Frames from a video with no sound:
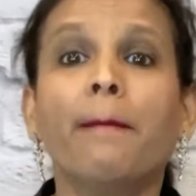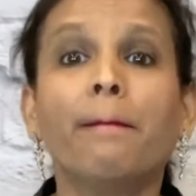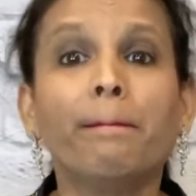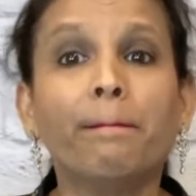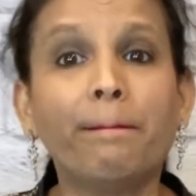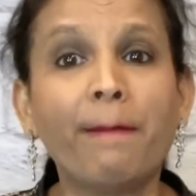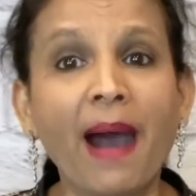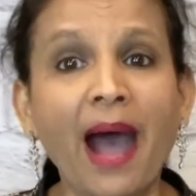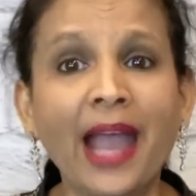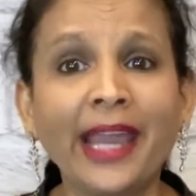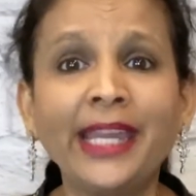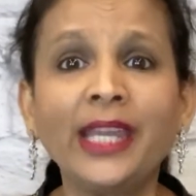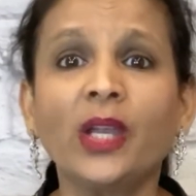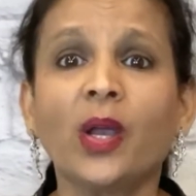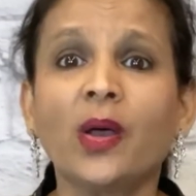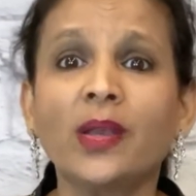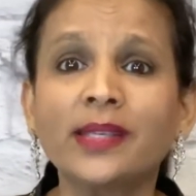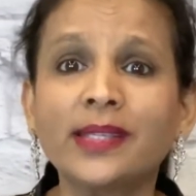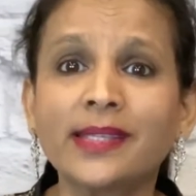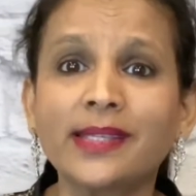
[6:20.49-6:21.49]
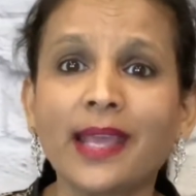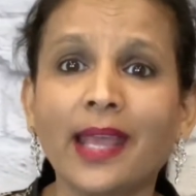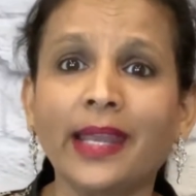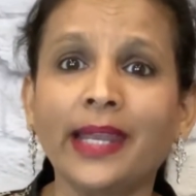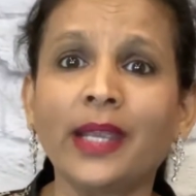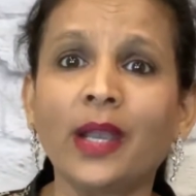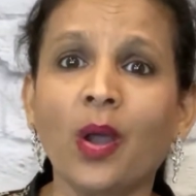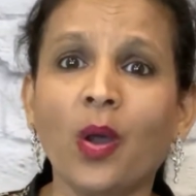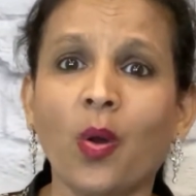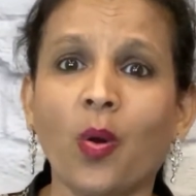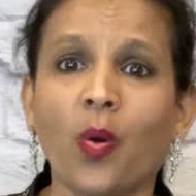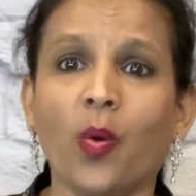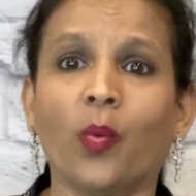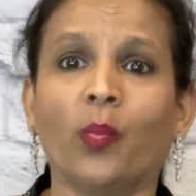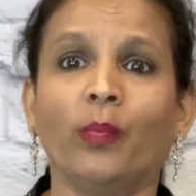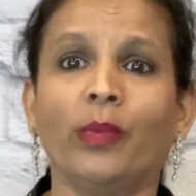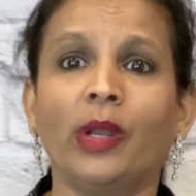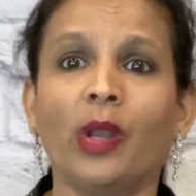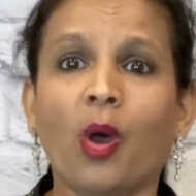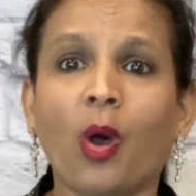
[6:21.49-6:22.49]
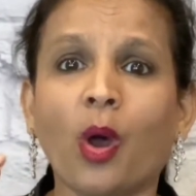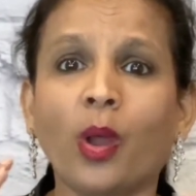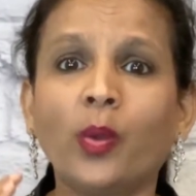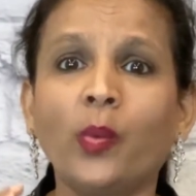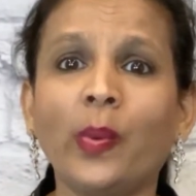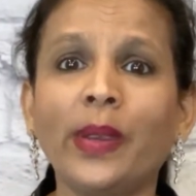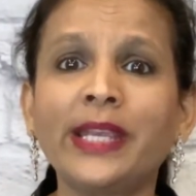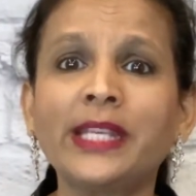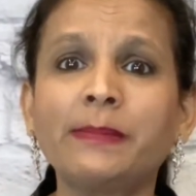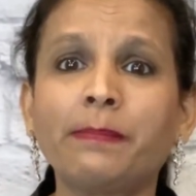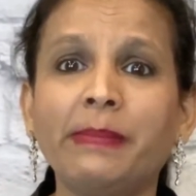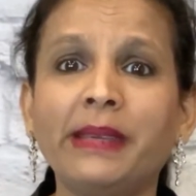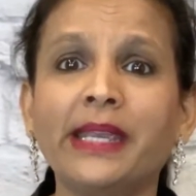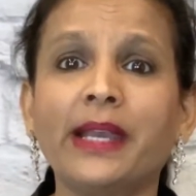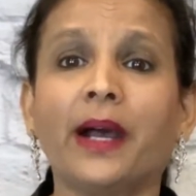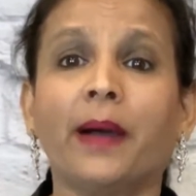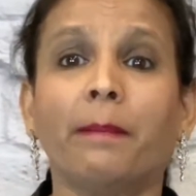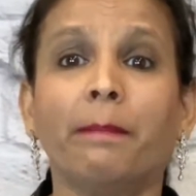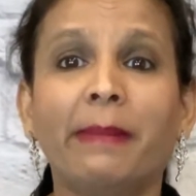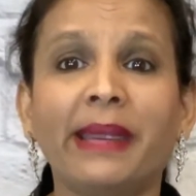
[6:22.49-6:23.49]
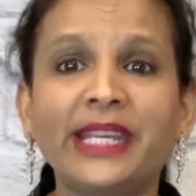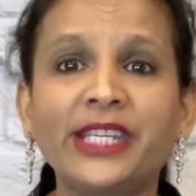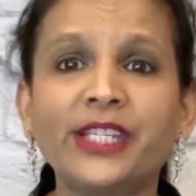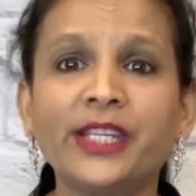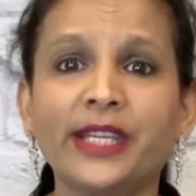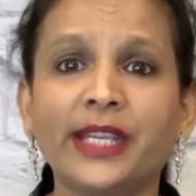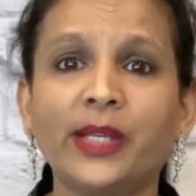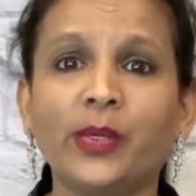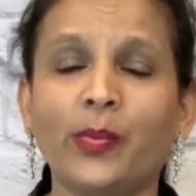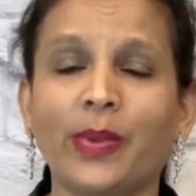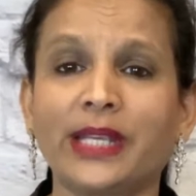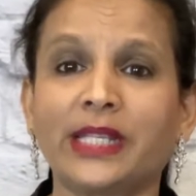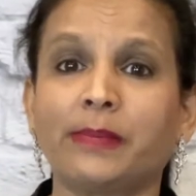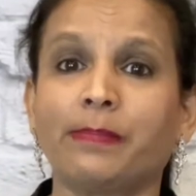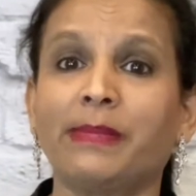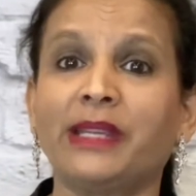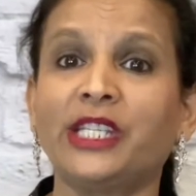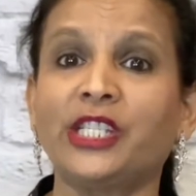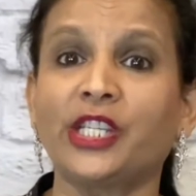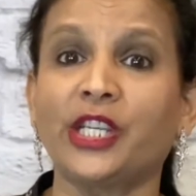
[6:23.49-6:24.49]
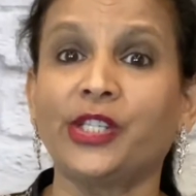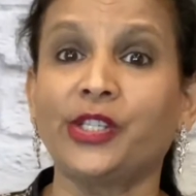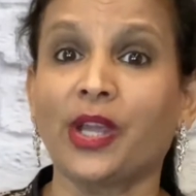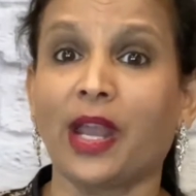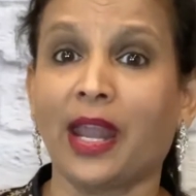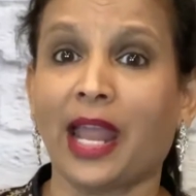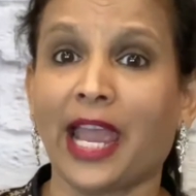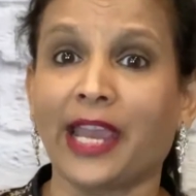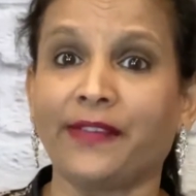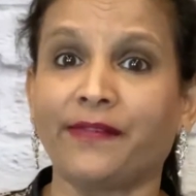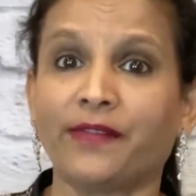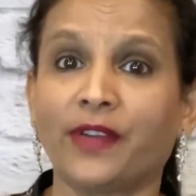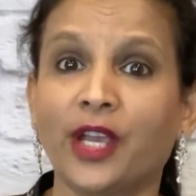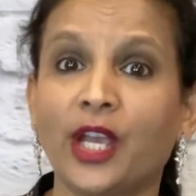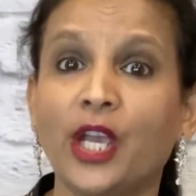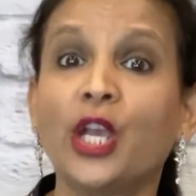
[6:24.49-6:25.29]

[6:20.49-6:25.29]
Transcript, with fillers: Buying or selling a home will always be a major investment in your life.